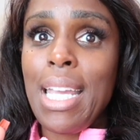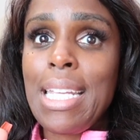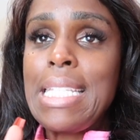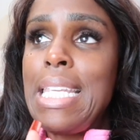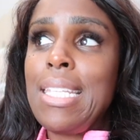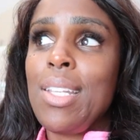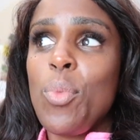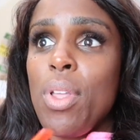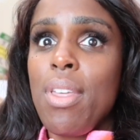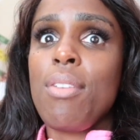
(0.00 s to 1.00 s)
like
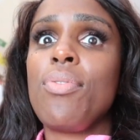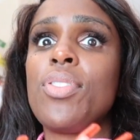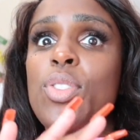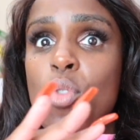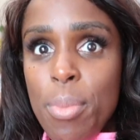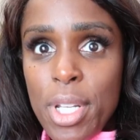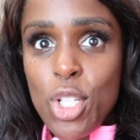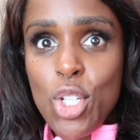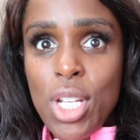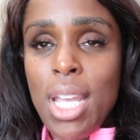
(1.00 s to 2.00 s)
season where they've
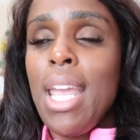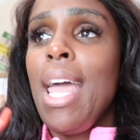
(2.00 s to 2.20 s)
scrimmaged